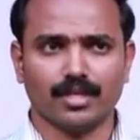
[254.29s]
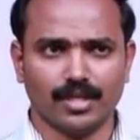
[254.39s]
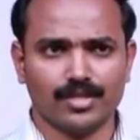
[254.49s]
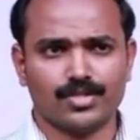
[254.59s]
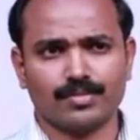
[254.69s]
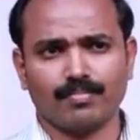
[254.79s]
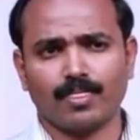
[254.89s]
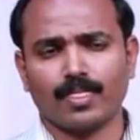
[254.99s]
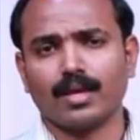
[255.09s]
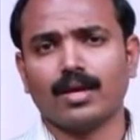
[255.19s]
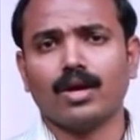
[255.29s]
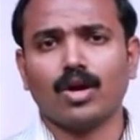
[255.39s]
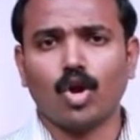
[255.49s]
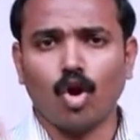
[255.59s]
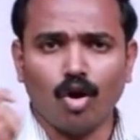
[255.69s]
is
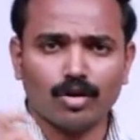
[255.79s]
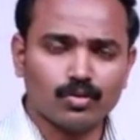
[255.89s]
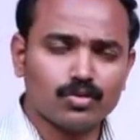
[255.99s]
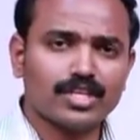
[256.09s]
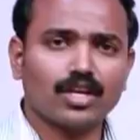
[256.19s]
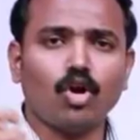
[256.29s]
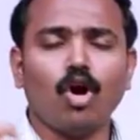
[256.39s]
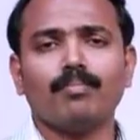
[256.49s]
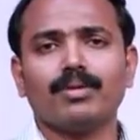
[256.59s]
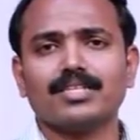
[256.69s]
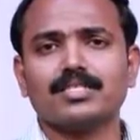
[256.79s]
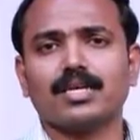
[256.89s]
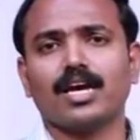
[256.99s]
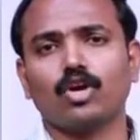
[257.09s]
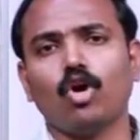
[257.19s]
using complex
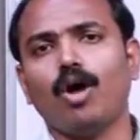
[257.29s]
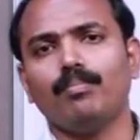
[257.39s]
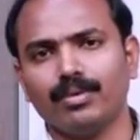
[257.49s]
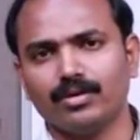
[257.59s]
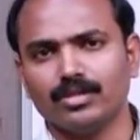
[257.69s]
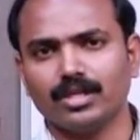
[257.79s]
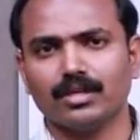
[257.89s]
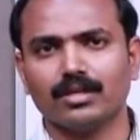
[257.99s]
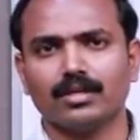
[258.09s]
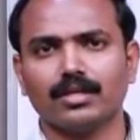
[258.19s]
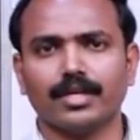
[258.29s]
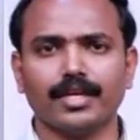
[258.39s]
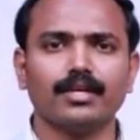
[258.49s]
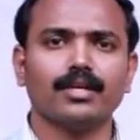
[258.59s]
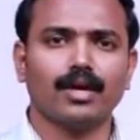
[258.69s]
and compound
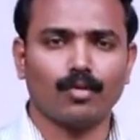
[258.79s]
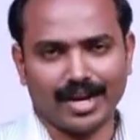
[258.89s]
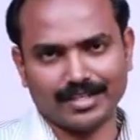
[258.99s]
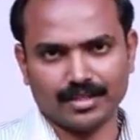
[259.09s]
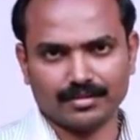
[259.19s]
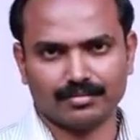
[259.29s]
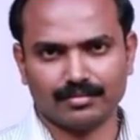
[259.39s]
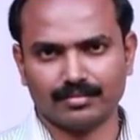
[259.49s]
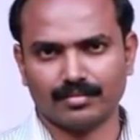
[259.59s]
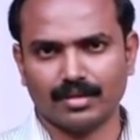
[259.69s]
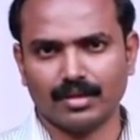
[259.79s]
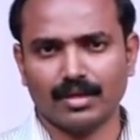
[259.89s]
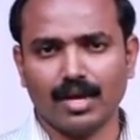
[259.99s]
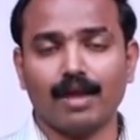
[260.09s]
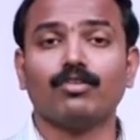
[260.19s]
in writing,
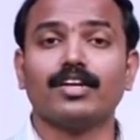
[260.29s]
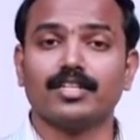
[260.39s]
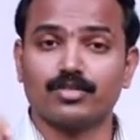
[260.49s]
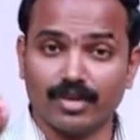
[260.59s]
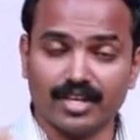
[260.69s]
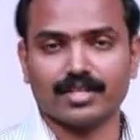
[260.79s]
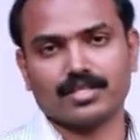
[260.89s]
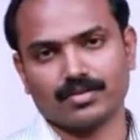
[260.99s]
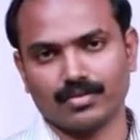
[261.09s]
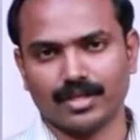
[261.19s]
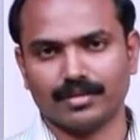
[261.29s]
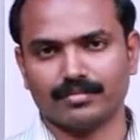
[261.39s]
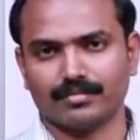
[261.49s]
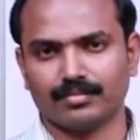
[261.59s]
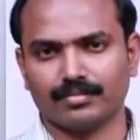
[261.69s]
and where it is very necessary.
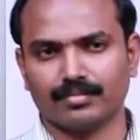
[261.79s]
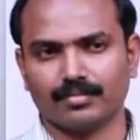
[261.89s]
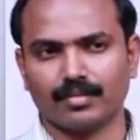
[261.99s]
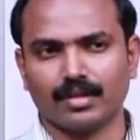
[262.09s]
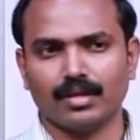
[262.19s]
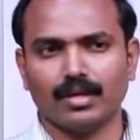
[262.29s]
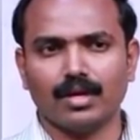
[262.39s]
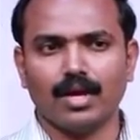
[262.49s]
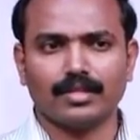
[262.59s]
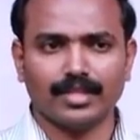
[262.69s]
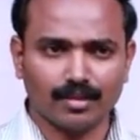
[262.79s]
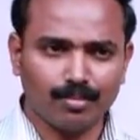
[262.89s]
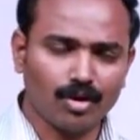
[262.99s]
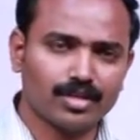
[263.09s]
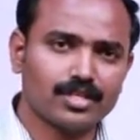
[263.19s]
And the other
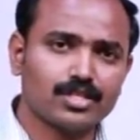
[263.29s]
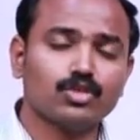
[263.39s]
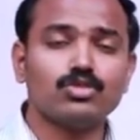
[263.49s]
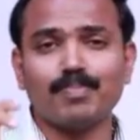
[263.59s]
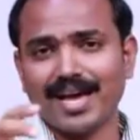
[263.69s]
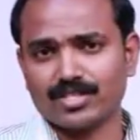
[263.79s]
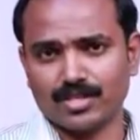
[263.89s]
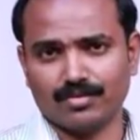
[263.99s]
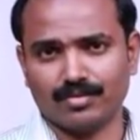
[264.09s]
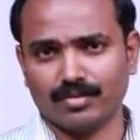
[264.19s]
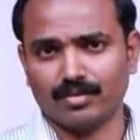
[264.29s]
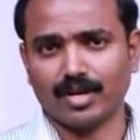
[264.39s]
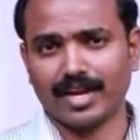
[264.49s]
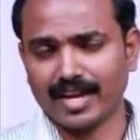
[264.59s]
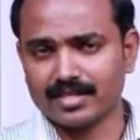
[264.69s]
point is use passive, or
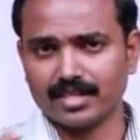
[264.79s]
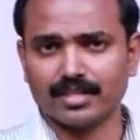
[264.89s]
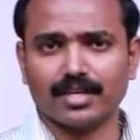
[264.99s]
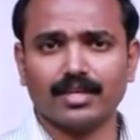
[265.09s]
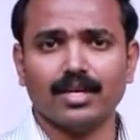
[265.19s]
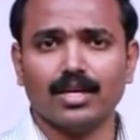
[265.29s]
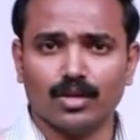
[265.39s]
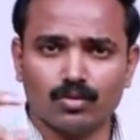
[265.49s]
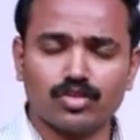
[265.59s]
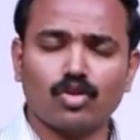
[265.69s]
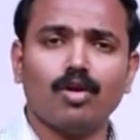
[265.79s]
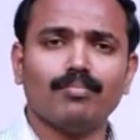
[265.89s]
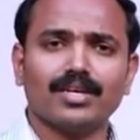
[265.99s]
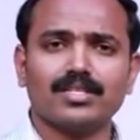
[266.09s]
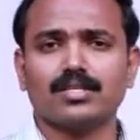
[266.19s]
I can say that use
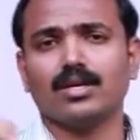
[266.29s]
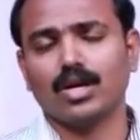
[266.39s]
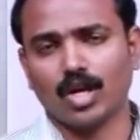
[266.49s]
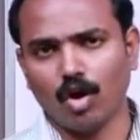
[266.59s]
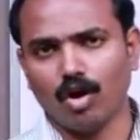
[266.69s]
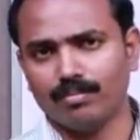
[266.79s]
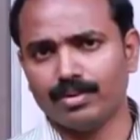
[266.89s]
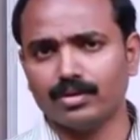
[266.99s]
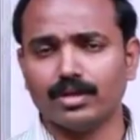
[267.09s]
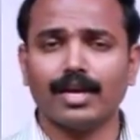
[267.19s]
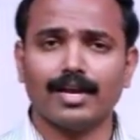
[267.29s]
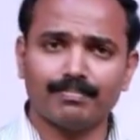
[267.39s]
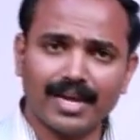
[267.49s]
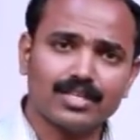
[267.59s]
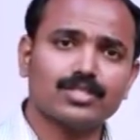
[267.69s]
complex, compound and
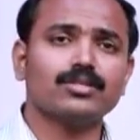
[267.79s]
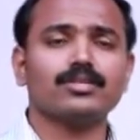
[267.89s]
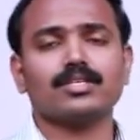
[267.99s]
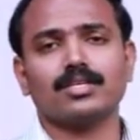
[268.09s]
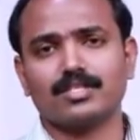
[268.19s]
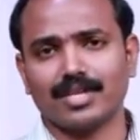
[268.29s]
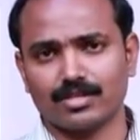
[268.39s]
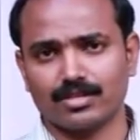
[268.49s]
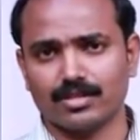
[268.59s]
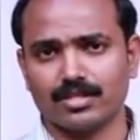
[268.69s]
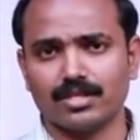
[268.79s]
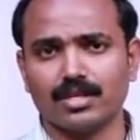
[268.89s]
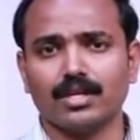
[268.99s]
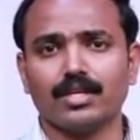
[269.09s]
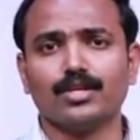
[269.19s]
passive structures
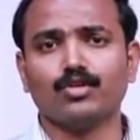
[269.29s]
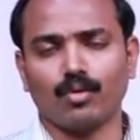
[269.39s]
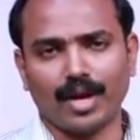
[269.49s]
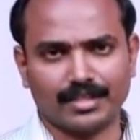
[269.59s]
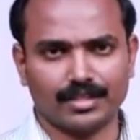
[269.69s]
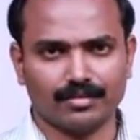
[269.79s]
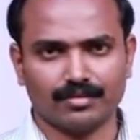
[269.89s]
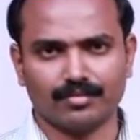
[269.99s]
in your writing.